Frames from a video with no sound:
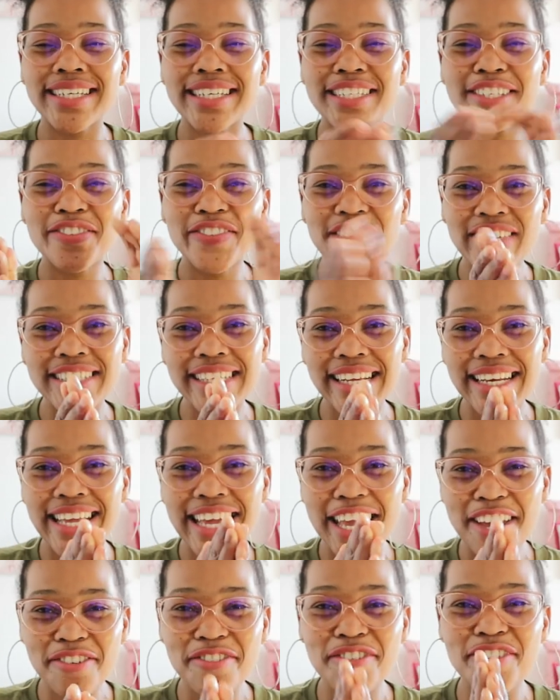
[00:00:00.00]

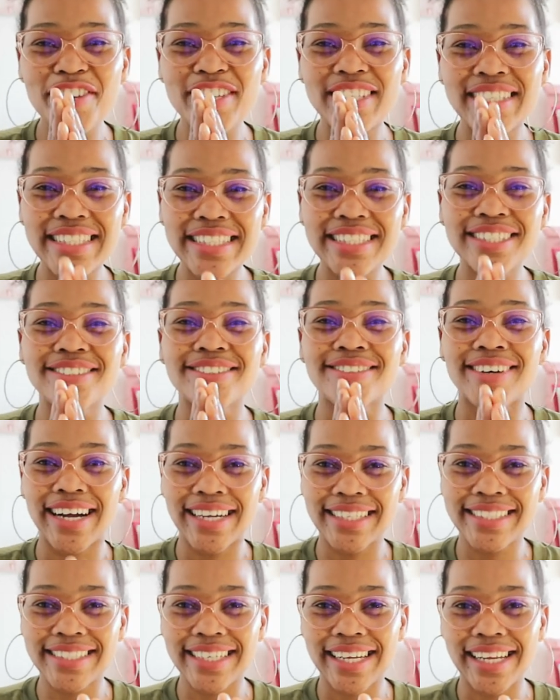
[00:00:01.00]
especially if you're still
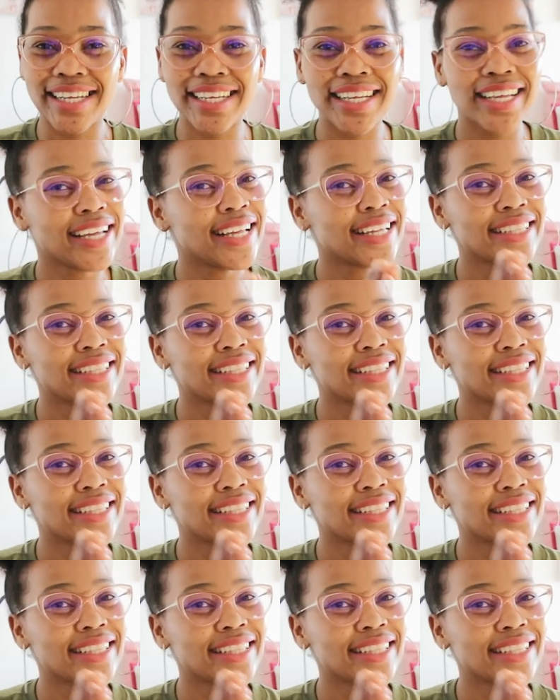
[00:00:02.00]
watching